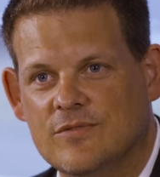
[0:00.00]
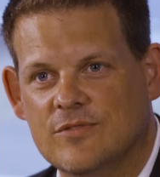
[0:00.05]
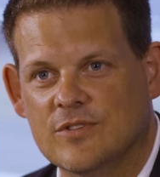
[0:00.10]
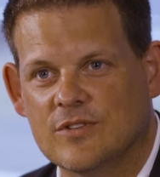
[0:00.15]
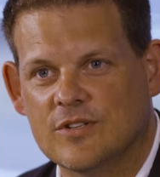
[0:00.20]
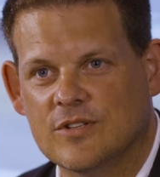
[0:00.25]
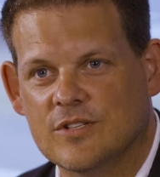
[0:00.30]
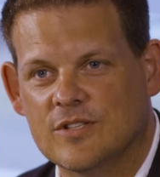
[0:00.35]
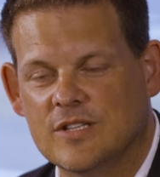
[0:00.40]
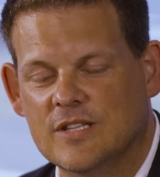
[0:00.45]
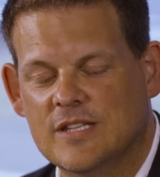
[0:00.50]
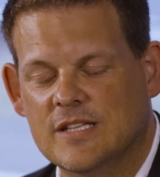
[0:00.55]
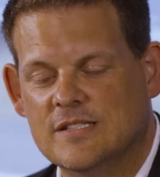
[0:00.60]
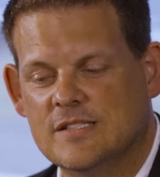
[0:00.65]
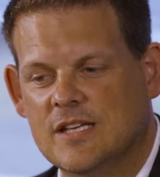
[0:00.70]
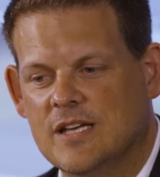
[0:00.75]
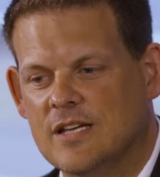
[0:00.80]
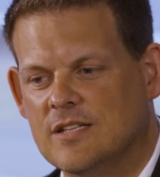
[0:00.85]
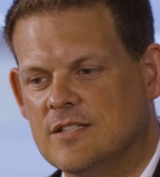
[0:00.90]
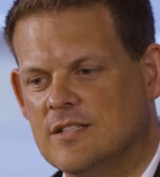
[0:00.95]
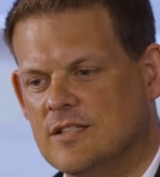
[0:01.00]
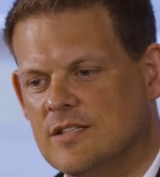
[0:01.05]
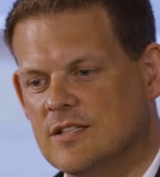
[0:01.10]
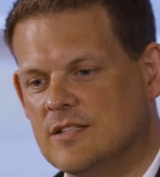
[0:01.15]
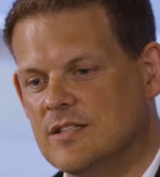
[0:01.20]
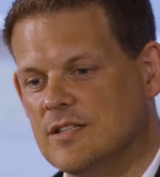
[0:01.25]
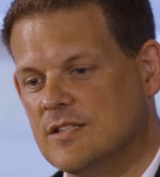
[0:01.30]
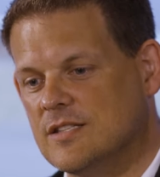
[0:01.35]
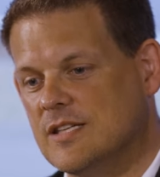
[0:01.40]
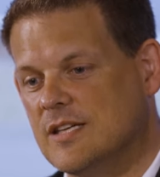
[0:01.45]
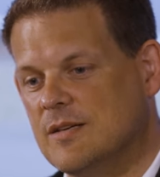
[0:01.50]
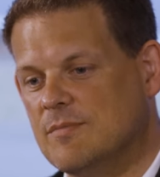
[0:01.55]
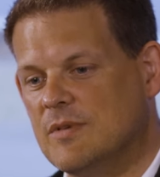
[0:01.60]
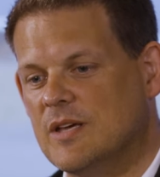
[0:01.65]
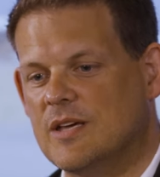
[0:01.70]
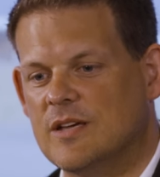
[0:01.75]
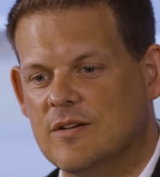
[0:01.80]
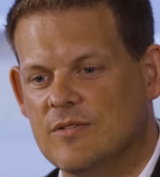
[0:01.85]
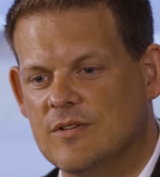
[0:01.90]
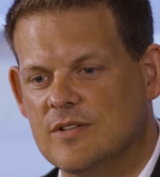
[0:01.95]
for Nissan and the team here
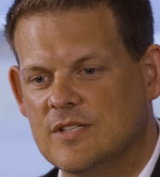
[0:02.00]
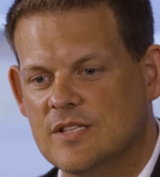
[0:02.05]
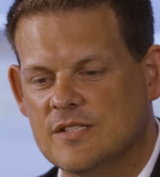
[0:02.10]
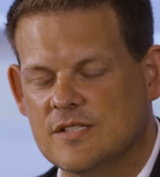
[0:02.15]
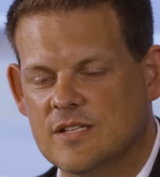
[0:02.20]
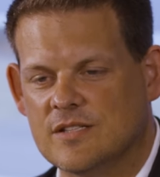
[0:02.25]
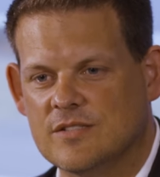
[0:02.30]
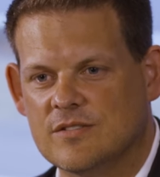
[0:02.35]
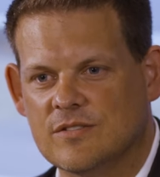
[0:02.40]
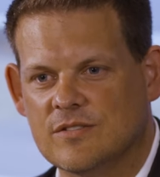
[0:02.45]
at Nissan